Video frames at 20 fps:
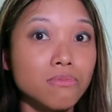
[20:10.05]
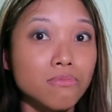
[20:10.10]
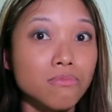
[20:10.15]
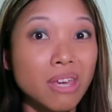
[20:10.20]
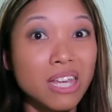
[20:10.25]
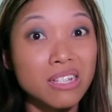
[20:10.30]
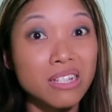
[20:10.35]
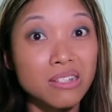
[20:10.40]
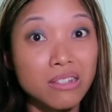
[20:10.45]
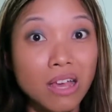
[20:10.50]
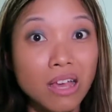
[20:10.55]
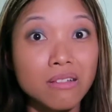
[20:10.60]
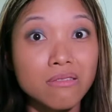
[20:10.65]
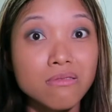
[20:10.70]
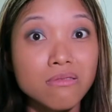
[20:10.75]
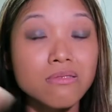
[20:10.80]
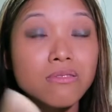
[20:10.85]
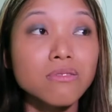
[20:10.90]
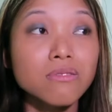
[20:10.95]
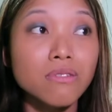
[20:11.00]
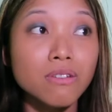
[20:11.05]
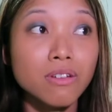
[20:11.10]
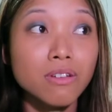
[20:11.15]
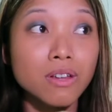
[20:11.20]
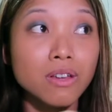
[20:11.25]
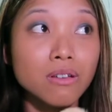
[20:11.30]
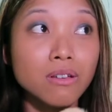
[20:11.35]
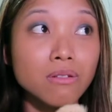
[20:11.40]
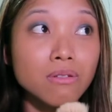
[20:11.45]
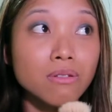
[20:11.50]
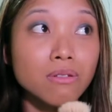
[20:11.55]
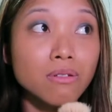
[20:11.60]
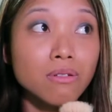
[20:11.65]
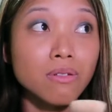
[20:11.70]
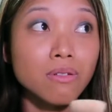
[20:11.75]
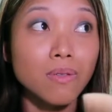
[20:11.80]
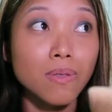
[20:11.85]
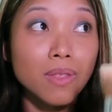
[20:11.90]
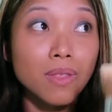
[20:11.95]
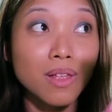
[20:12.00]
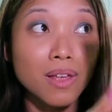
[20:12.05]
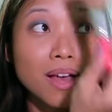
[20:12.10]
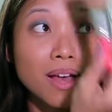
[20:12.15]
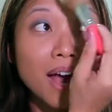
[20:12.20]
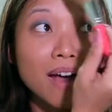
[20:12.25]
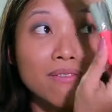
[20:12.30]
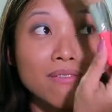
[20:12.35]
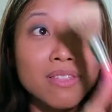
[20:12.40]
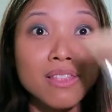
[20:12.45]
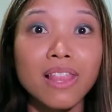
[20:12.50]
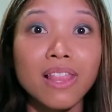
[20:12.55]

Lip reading: makes sense. You're gonna have